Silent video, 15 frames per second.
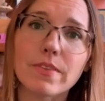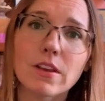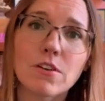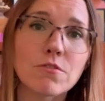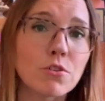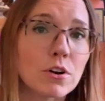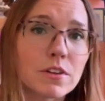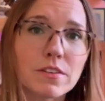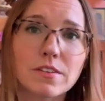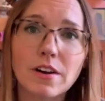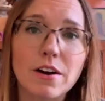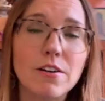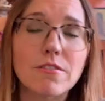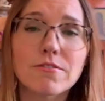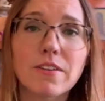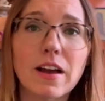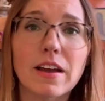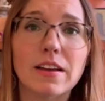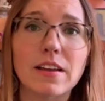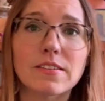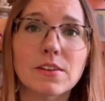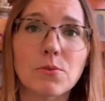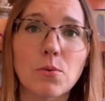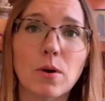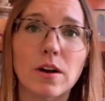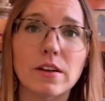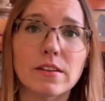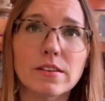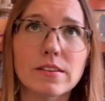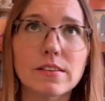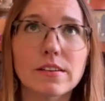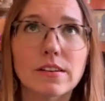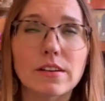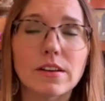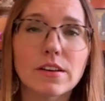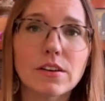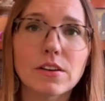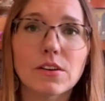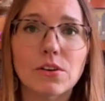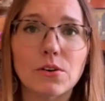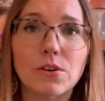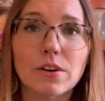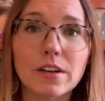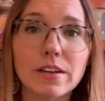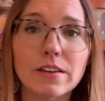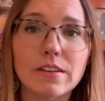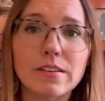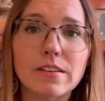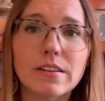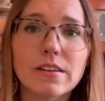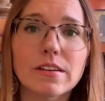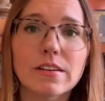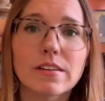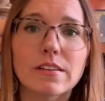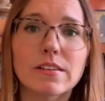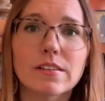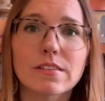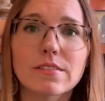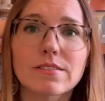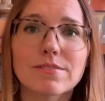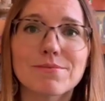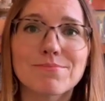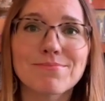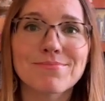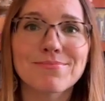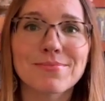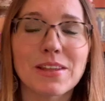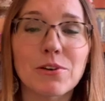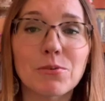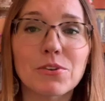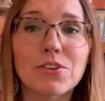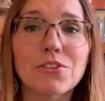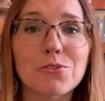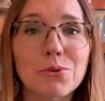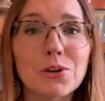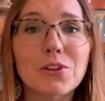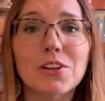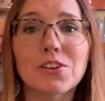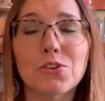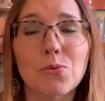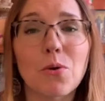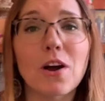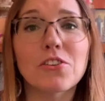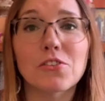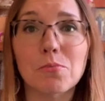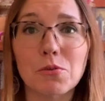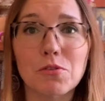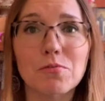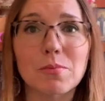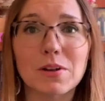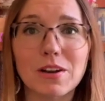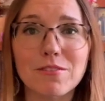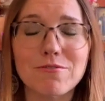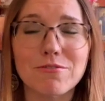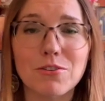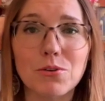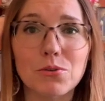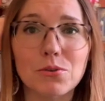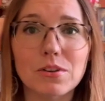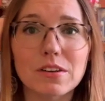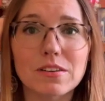For as terrifying as it was, or is, it was thrilling to watch a movement unfold.